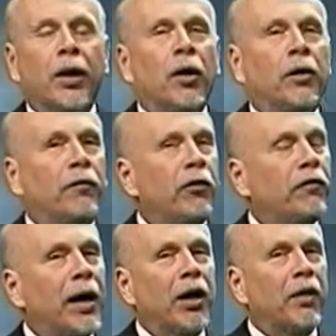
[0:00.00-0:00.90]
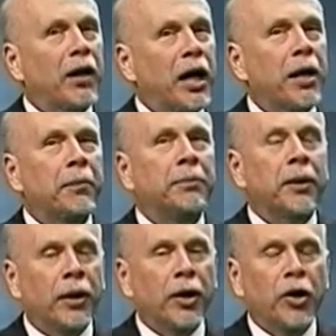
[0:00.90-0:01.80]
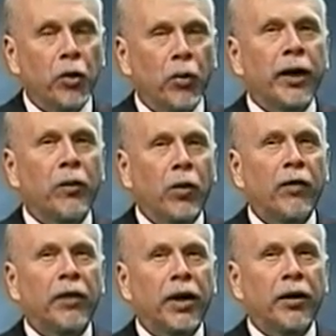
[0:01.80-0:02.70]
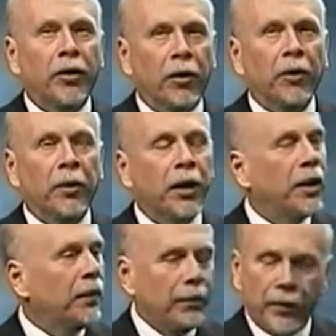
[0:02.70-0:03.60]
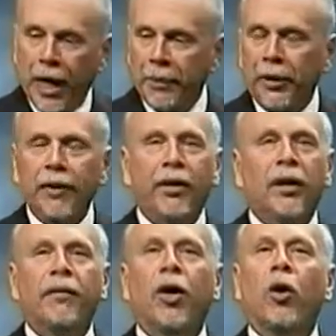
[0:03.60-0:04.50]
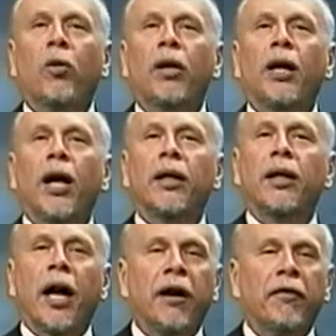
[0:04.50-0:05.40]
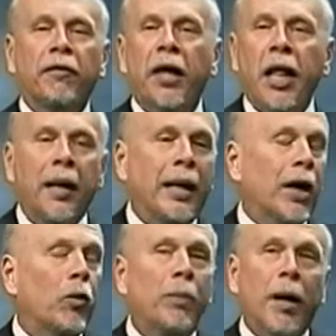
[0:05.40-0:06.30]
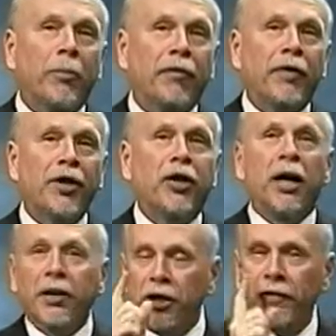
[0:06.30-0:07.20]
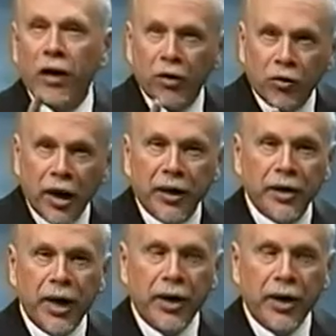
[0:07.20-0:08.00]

If you follow the Lamb, you will get wherever you need to go. I believe in living a holy, godly life. I don't worry about perfection. I just follow Christ.